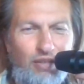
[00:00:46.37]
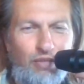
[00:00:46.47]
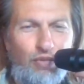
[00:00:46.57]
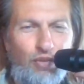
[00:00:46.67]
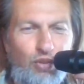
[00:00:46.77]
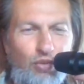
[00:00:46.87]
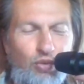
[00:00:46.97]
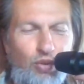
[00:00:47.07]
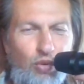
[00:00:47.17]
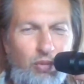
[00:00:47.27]
for you
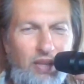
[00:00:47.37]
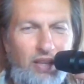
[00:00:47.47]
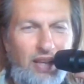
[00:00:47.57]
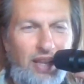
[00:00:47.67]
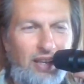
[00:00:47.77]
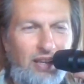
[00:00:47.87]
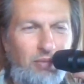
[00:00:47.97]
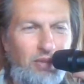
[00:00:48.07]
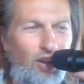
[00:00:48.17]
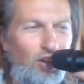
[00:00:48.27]
it will be like a little
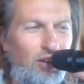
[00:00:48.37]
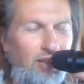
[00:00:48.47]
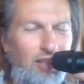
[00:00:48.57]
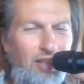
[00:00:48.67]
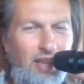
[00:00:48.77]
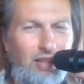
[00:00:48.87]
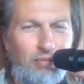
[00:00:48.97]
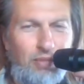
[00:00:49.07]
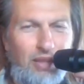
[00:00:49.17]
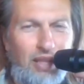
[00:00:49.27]
bit earlier than that,
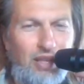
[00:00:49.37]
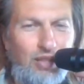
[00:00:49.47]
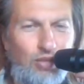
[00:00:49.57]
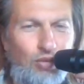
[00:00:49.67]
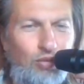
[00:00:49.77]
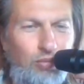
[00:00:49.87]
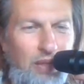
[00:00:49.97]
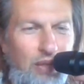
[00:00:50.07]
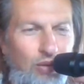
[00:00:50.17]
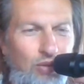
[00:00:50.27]
but then it's good
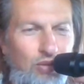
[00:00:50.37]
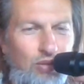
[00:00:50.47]
because